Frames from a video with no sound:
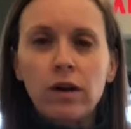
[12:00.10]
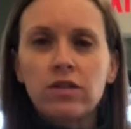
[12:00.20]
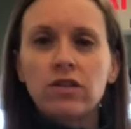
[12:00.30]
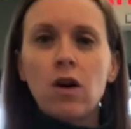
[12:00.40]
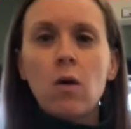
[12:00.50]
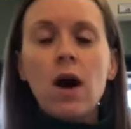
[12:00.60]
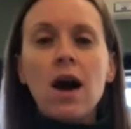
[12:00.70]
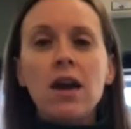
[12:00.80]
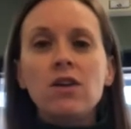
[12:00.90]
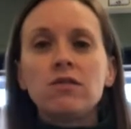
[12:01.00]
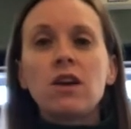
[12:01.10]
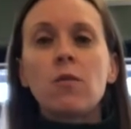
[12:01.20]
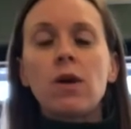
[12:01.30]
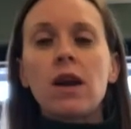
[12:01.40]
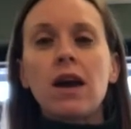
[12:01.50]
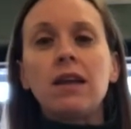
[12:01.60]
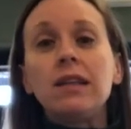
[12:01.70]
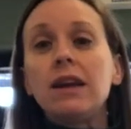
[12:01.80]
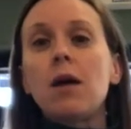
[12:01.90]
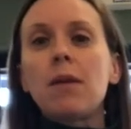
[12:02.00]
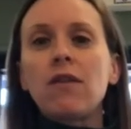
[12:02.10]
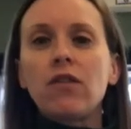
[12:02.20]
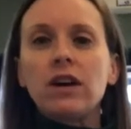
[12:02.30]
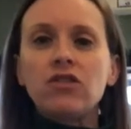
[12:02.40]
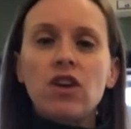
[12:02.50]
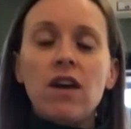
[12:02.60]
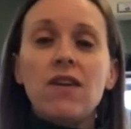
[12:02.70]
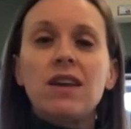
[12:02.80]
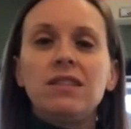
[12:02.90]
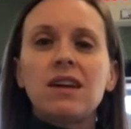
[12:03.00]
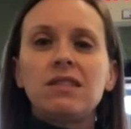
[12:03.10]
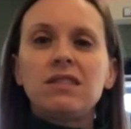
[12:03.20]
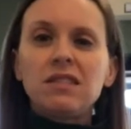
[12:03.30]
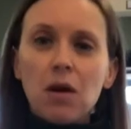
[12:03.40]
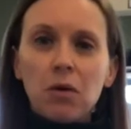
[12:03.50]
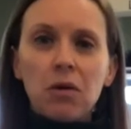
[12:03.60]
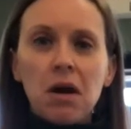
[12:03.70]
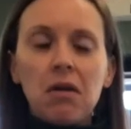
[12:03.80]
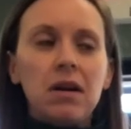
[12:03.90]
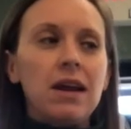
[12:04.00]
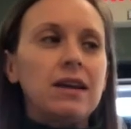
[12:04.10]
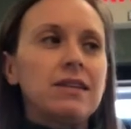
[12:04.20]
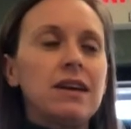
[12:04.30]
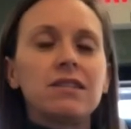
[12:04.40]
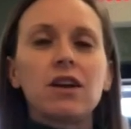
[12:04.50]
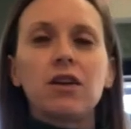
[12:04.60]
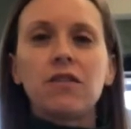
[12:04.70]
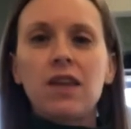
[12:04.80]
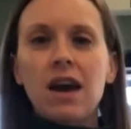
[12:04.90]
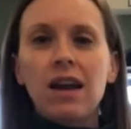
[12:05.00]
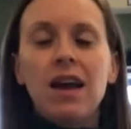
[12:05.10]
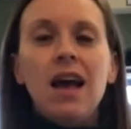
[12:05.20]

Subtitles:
So I use it when I clean out my fridge. I've had dead sauerkraut and it takes care of that.